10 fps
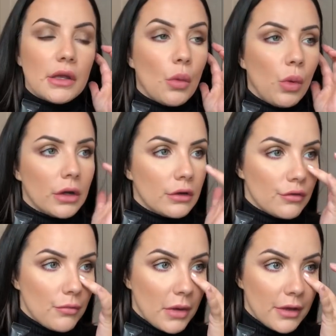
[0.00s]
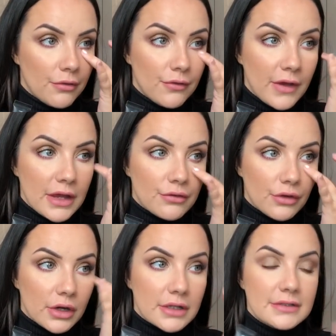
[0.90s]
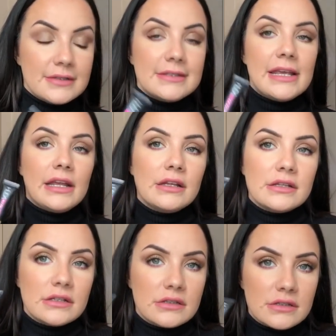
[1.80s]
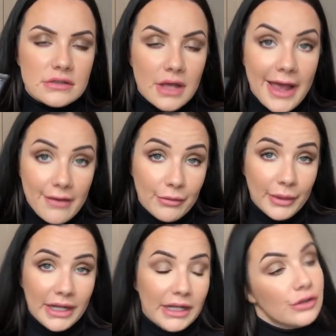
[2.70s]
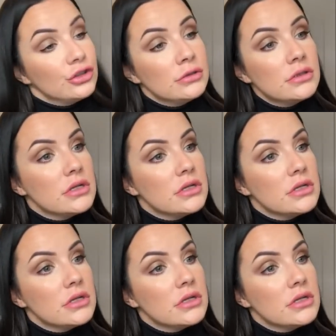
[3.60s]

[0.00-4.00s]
one of my favourite concealers I have in my collection.